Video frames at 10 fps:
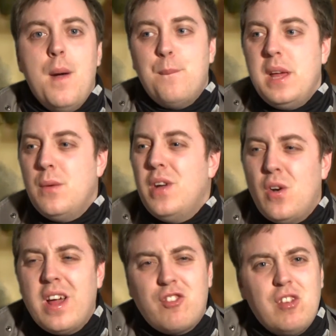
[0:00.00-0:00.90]
but we
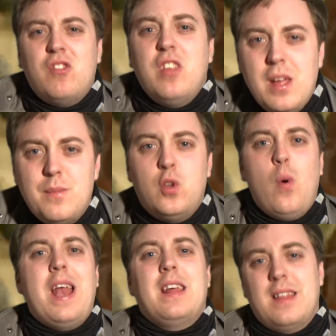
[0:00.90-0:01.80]
don't actually see him
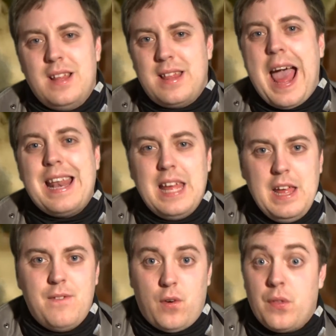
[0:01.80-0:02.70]
do anything that
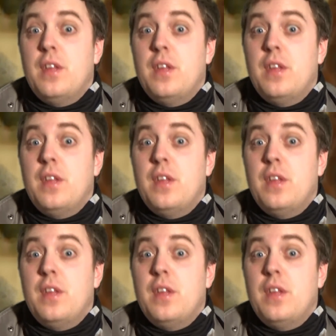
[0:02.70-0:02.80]
evil.